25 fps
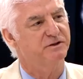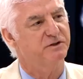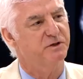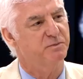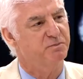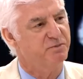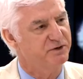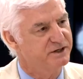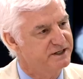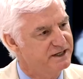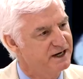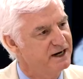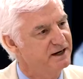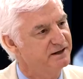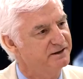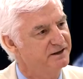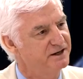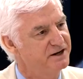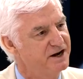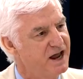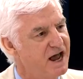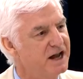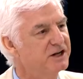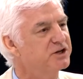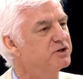to protect
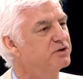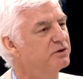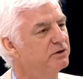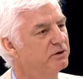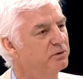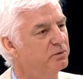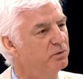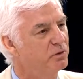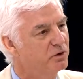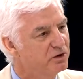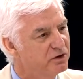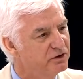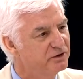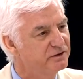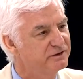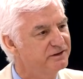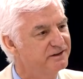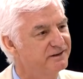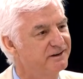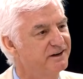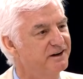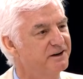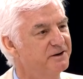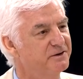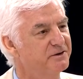the natural
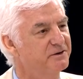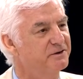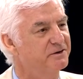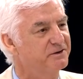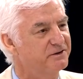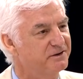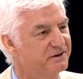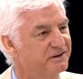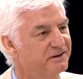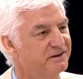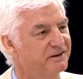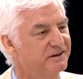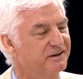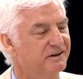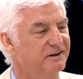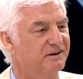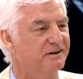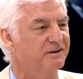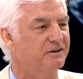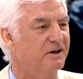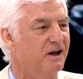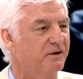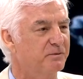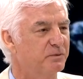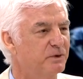world. You know,
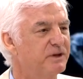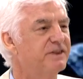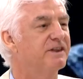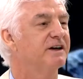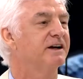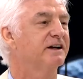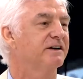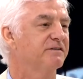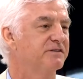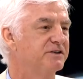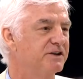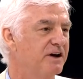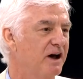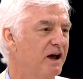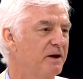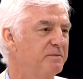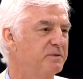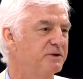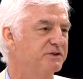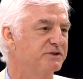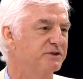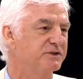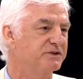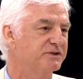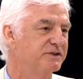we think of
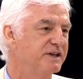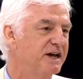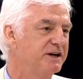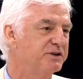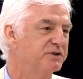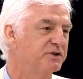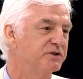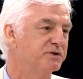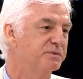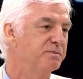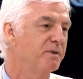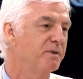diamonds as nature's